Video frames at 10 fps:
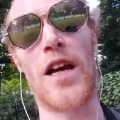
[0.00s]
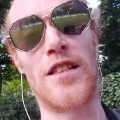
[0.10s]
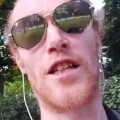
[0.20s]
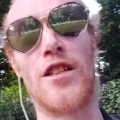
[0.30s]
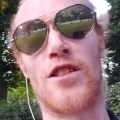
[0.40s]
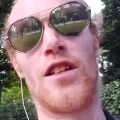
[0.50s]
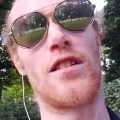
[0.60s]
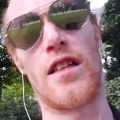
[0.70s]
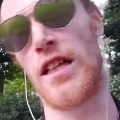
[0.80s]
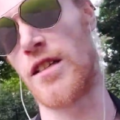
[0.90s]
as he has done,
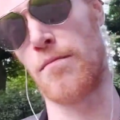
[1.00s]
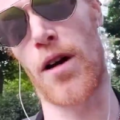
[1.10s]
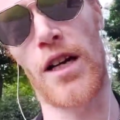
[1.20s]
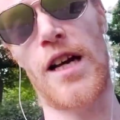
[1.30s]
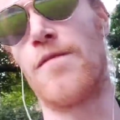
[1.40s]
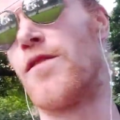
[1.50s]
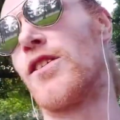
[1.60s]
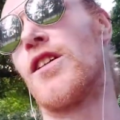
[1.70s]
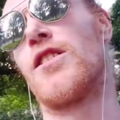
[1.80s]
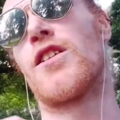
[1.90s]
deleting body cam
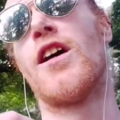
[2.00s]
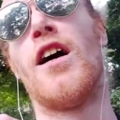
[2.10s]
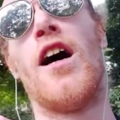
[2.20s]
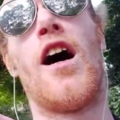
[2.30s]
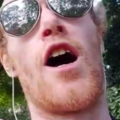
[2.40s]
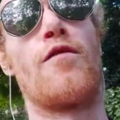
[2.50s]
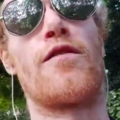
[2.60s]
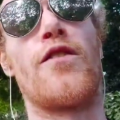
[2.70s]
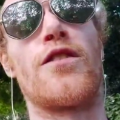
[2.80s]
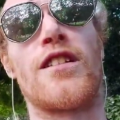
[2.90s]
footage, uh,
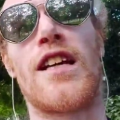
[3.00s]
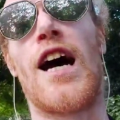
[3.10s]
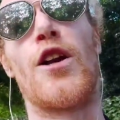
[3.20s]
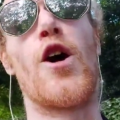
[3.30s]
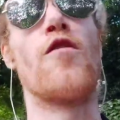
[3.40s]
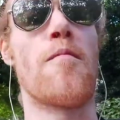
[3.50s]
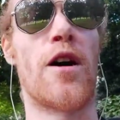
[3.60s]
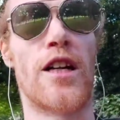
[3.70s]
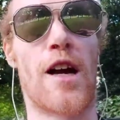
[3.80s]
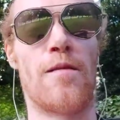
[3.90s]
refusing to hand over
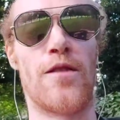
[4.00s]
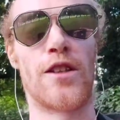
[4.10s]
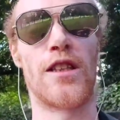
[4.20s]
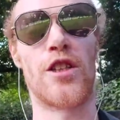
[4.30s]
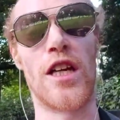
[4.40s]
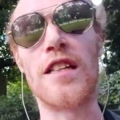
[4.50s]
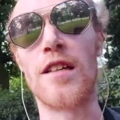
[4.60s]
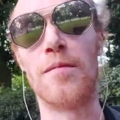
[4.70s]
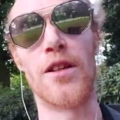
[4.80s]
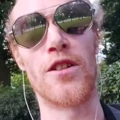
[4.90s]
body cam footage, he
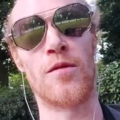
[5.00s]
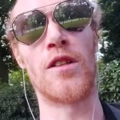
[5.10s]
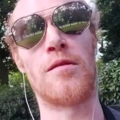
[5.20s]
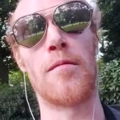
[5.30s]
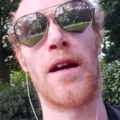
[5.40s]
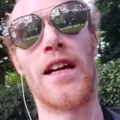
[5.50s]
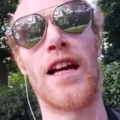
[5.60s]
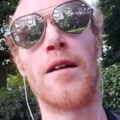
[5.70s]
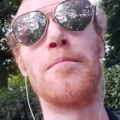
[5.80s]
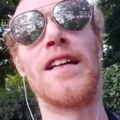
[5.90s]
simply doesn't want to be made
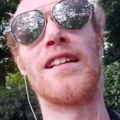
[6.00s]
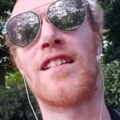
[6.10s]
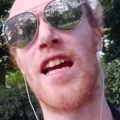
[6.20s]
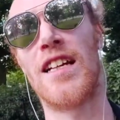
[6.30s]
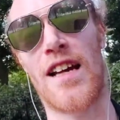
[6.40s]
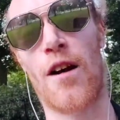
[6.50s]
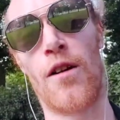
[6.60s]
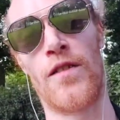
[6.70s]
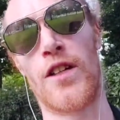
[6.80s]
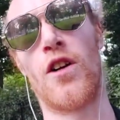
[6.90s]
a complete tit out
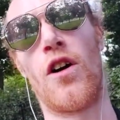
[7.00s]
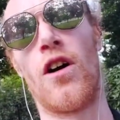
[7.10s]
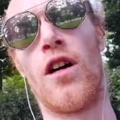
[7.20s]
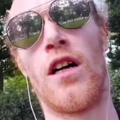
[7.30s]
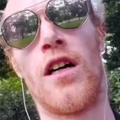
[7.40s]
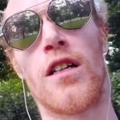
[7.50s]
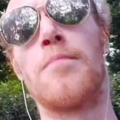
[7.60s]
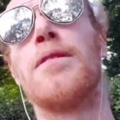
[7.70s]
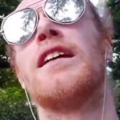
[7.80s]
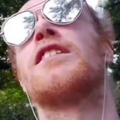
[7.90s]
of in court.
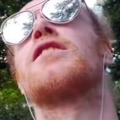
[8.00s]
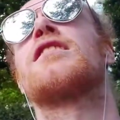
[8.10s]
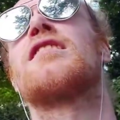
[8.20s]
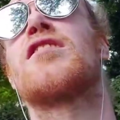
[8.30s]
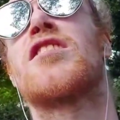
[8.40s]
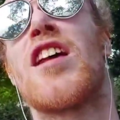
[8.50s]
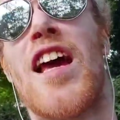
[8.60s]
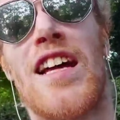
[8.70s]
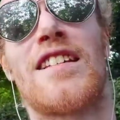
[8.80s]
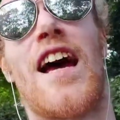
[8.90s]
Complete
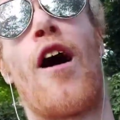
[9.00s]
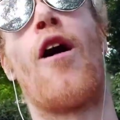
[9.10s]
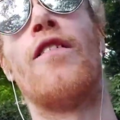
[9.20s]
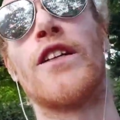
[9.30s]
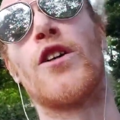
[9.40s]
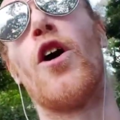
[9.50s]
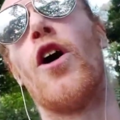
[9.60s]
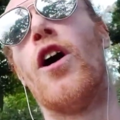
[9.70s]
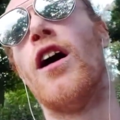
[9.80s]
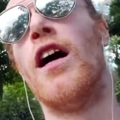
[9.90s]
tit out of in
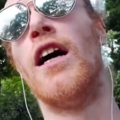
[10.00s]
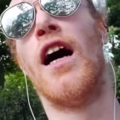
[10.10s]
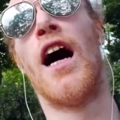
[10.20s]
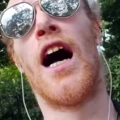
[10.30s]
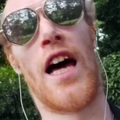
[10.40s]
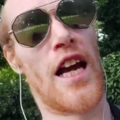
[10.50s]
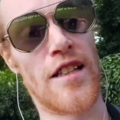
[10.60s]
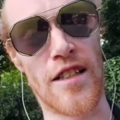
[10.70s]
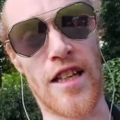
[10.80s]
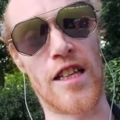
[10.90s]
court. And as
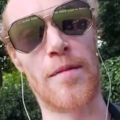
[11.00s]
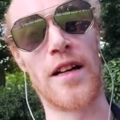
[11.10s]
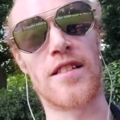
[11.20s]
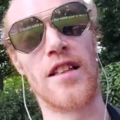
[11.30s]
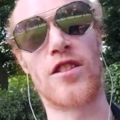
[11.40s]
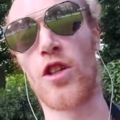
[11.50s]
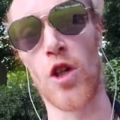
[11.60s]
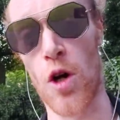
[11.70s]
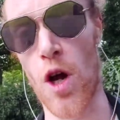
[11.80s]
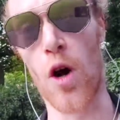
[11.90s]
I said to my solicitor,
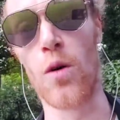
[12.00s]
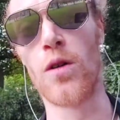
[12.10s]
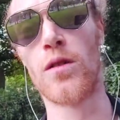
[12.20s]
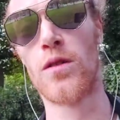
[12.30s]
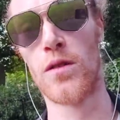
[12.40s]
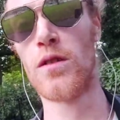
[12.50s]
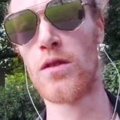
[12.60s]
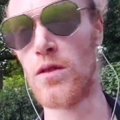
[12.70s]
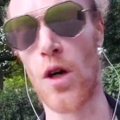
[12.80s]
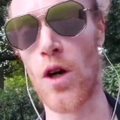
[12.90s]
no, no,
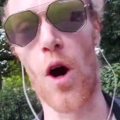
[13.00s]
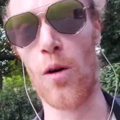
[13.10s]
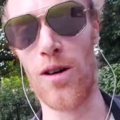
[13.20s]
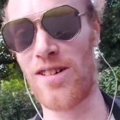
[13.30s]
no, no.